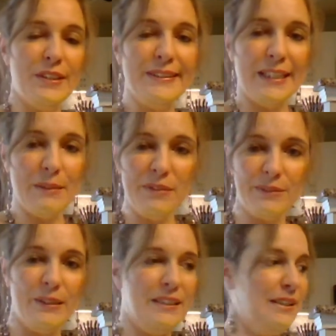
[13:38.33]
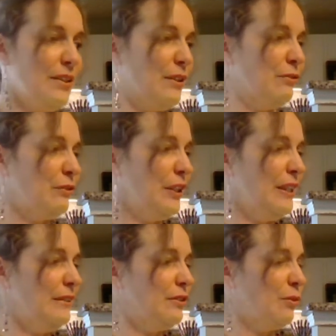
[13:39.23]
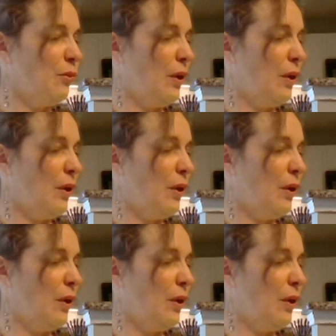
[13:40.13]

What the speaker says: the same as we did on the front.